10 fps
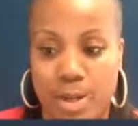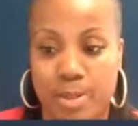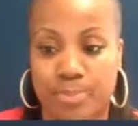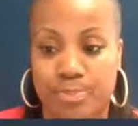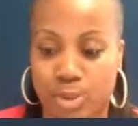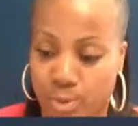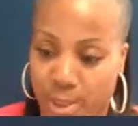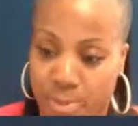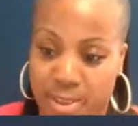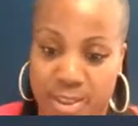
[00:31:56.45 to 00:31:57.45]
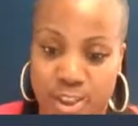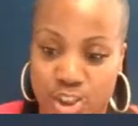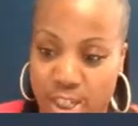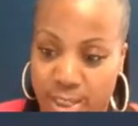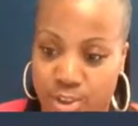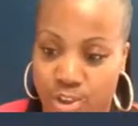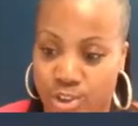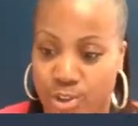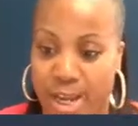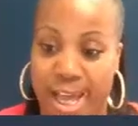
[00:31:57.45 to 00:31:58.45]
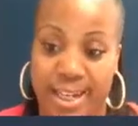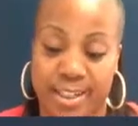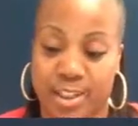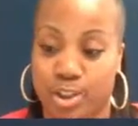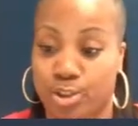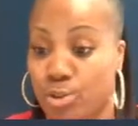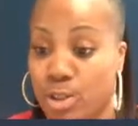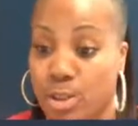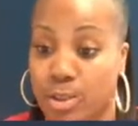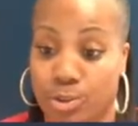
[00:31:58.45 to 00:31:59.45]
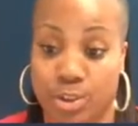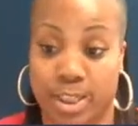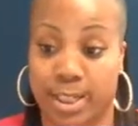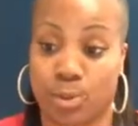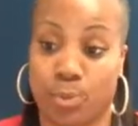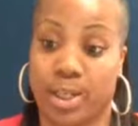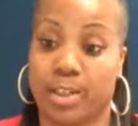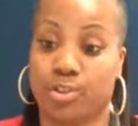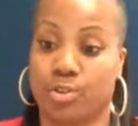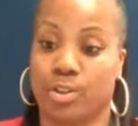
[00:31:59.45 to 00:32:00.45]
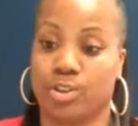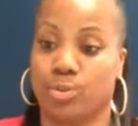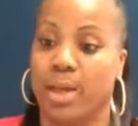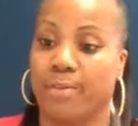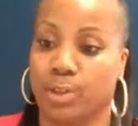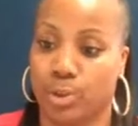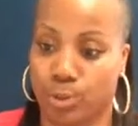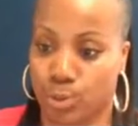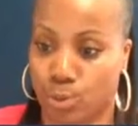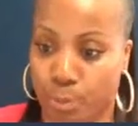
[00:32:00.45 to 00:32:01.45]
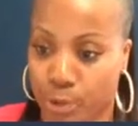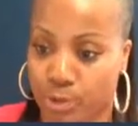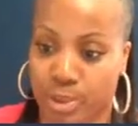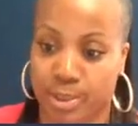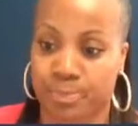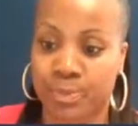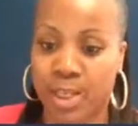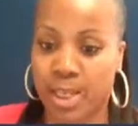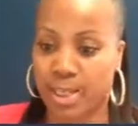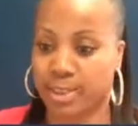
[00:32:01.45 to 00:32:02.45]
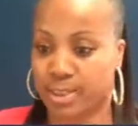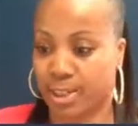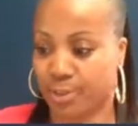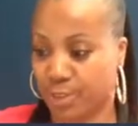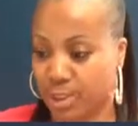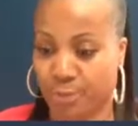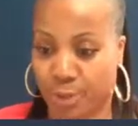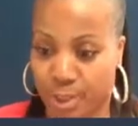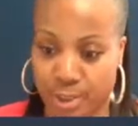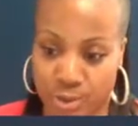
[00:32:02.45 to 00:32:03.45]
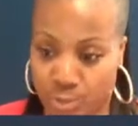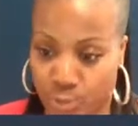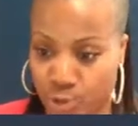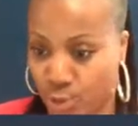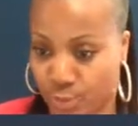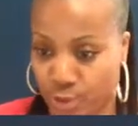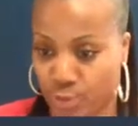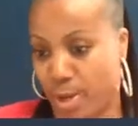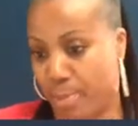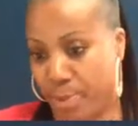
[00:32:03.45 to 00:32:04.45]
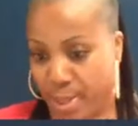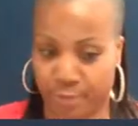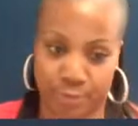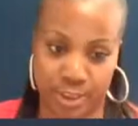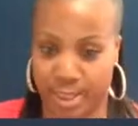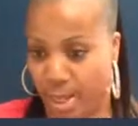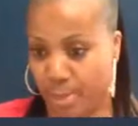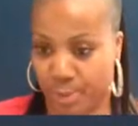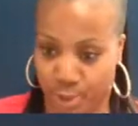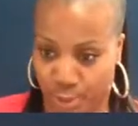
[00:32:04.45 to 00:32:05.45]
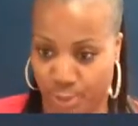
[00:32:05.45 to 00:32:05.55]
Right. So that means any changes, you're adding any trucks, you're taking away any trucks, you have a go-to person instead of a different customer service rep every time you